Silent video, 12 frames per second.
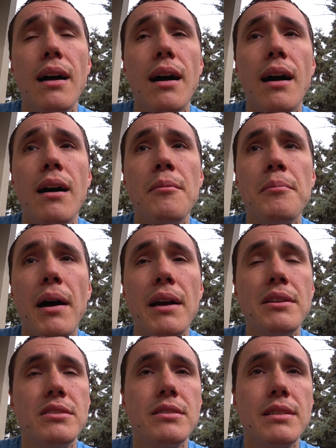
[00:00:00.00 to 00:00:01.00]
I
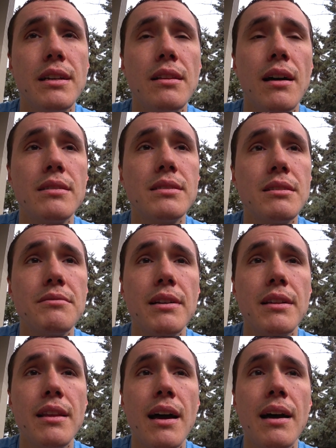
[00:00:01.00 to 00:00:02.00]
used to say a lot of stuff
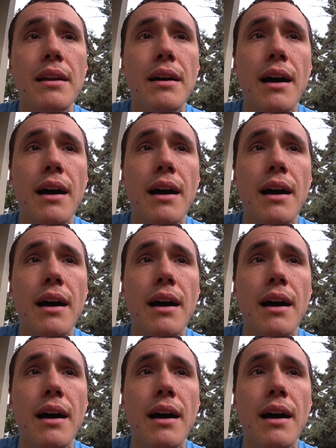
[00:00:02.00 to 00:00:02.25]
like that.